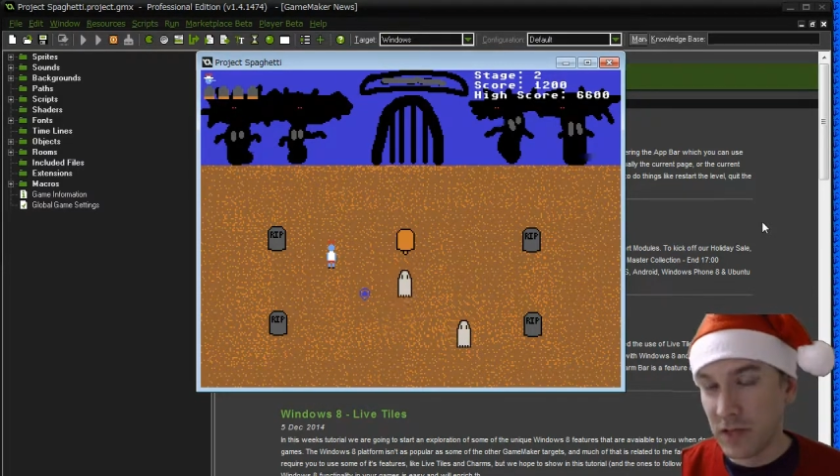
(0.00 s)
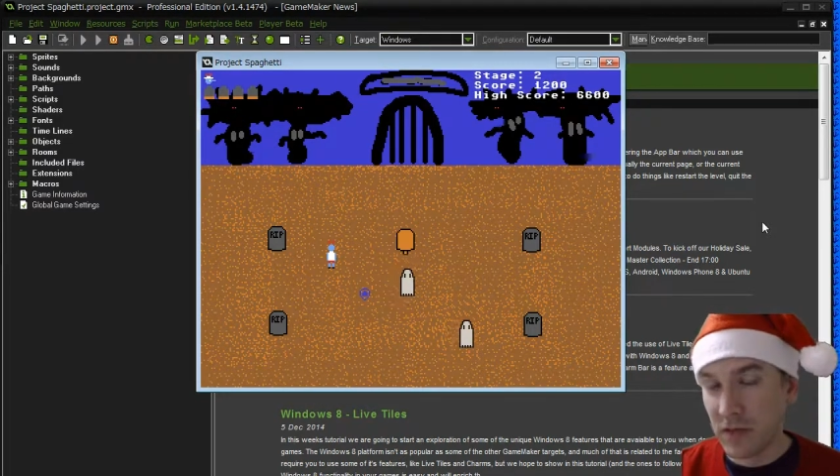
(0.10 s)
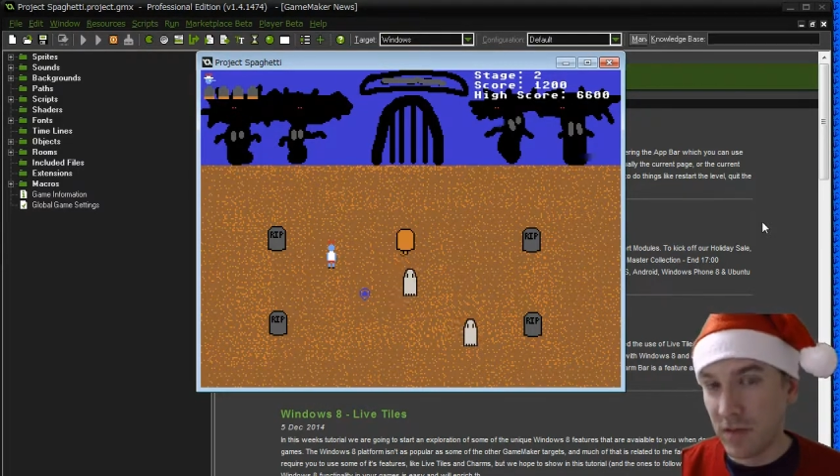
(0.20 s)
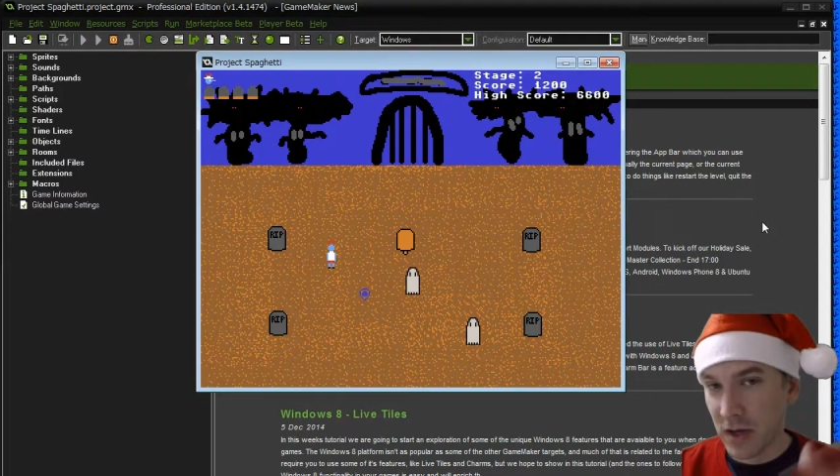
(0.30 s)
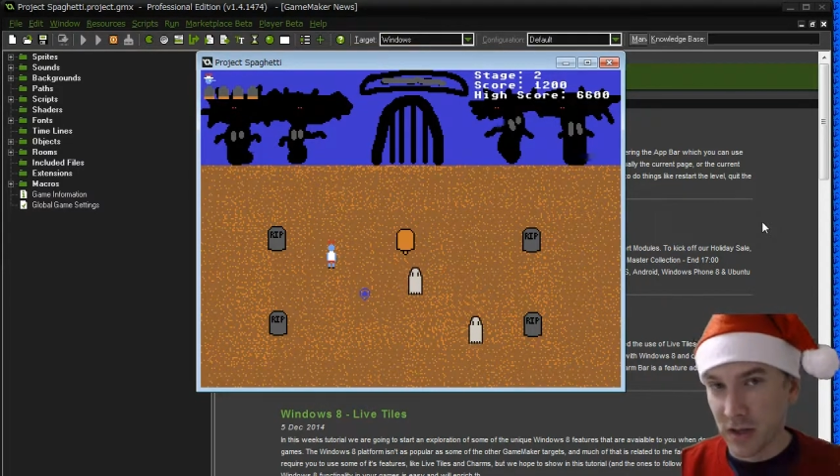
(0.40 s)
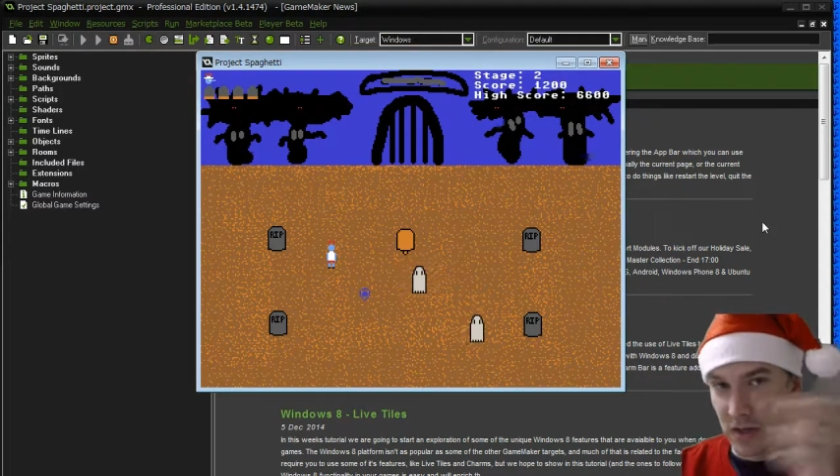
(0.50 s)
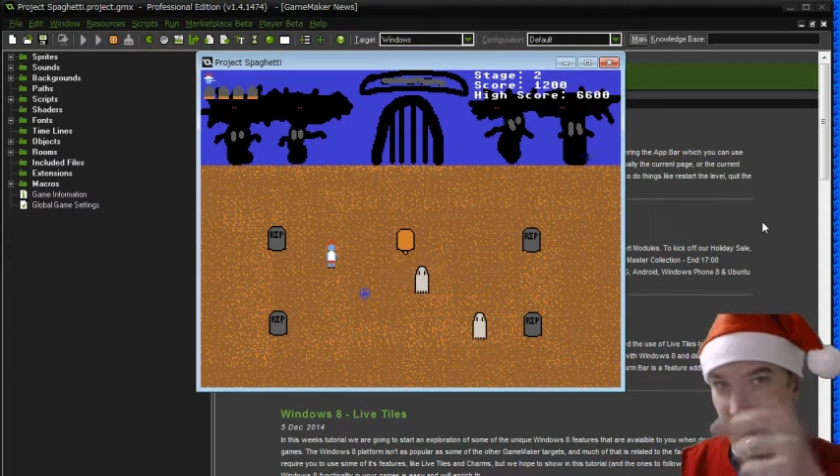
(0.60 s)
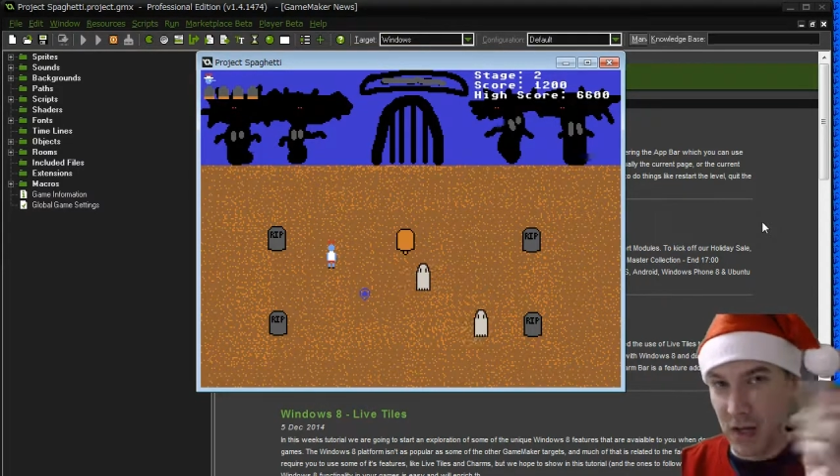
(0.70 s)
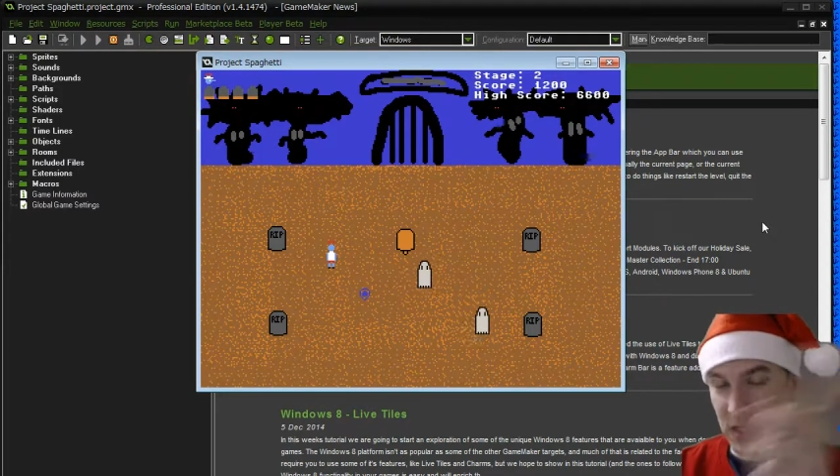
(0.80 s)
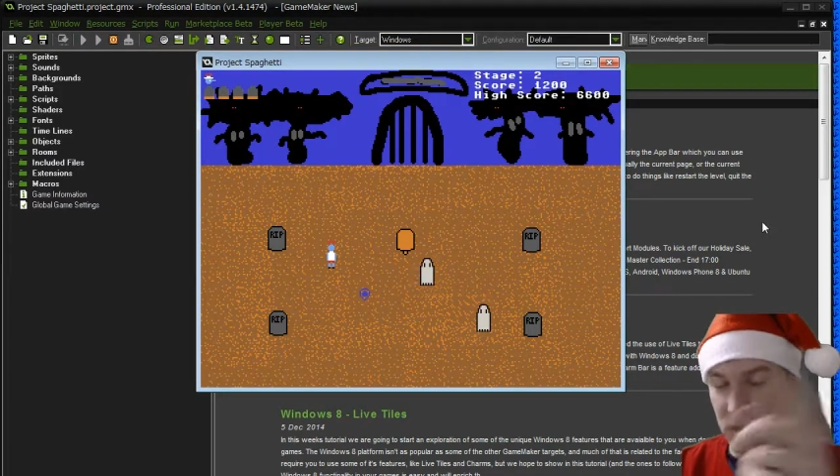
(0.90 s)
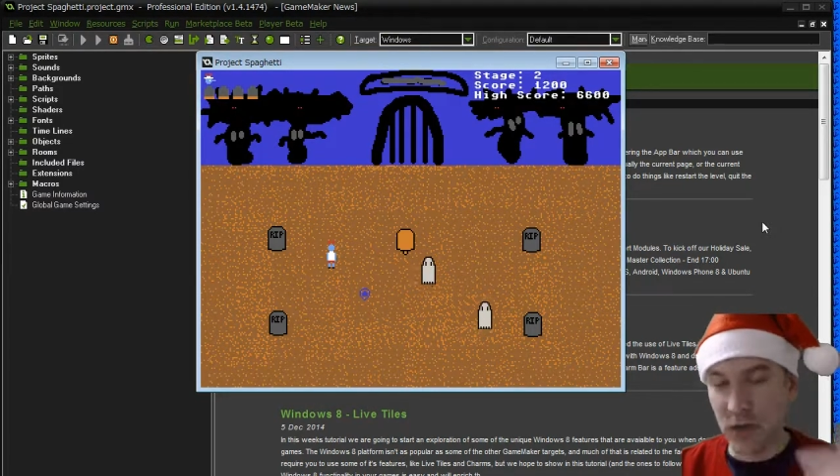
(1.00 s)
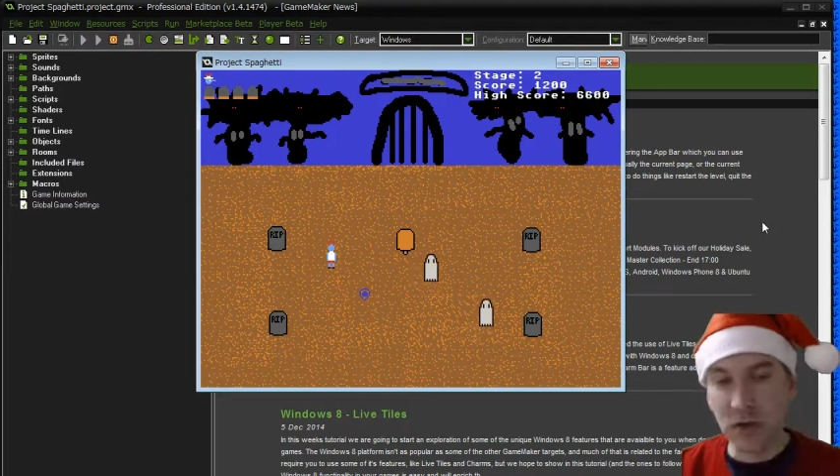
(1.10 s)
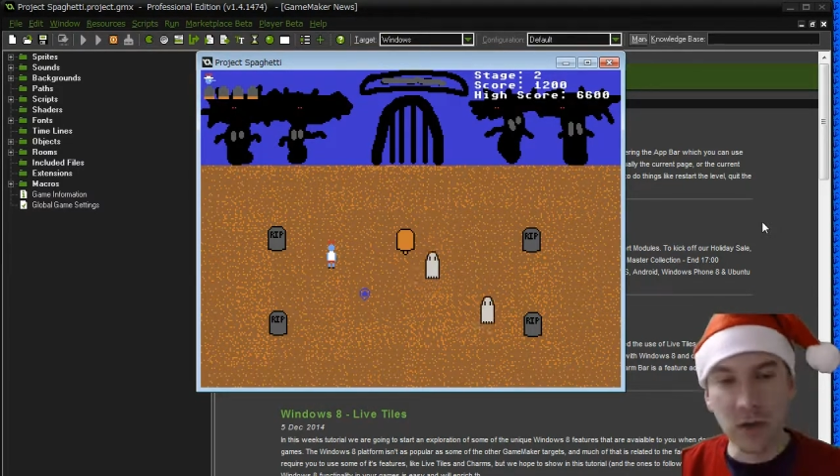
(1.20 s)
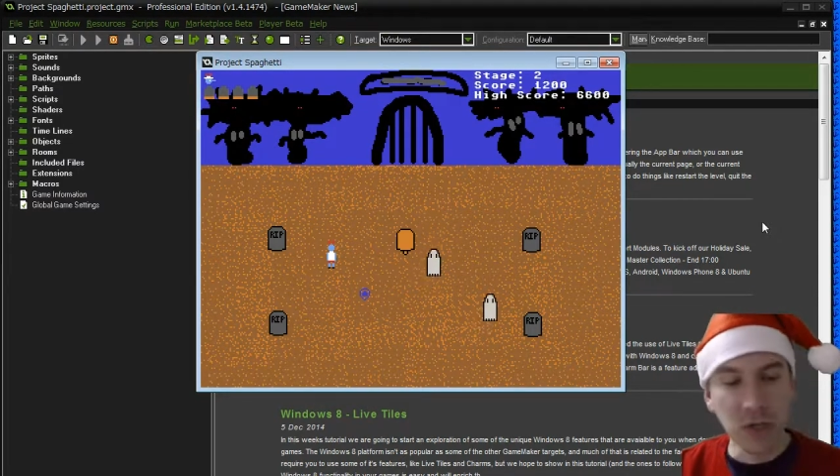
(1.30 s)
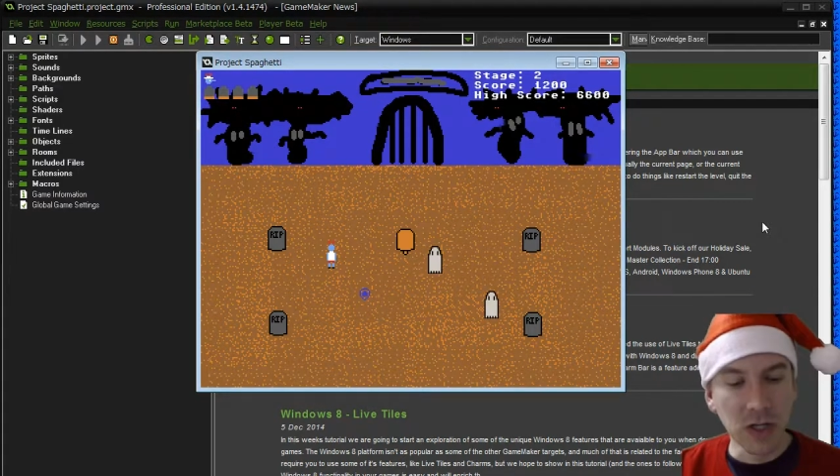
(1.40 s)
is the fact that the bats start
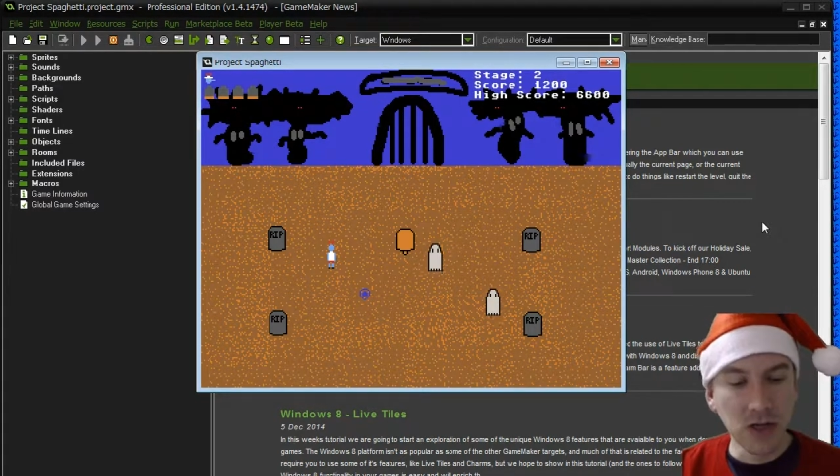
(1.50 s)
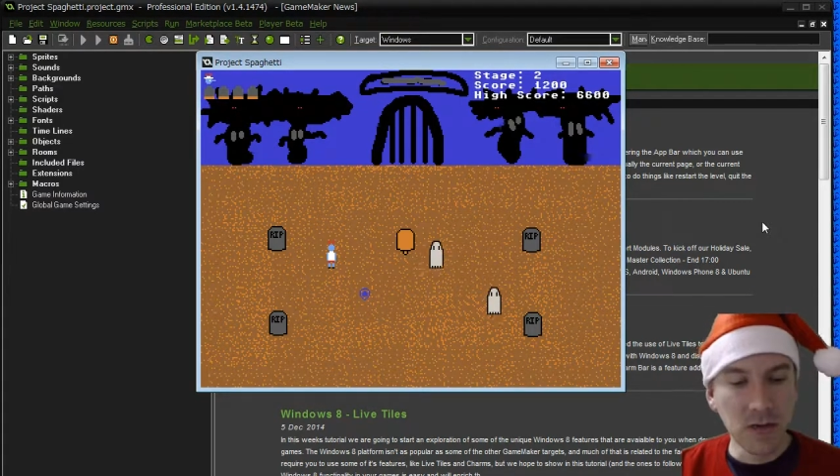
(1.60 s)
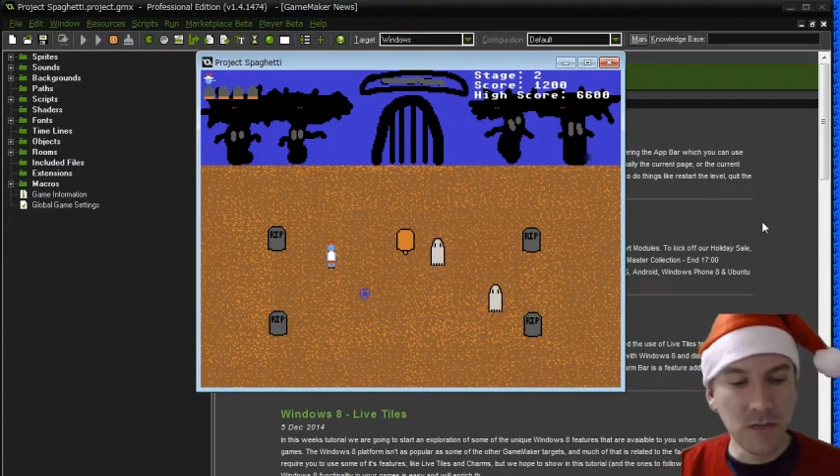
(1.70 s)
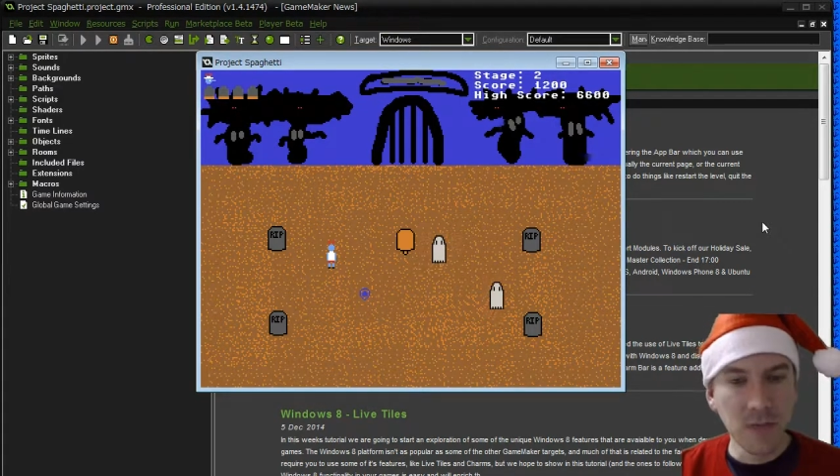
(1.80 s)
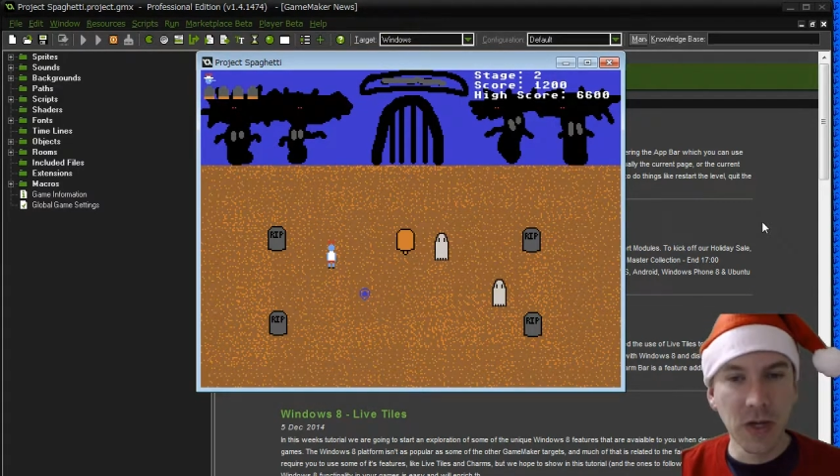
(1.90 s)
coming down,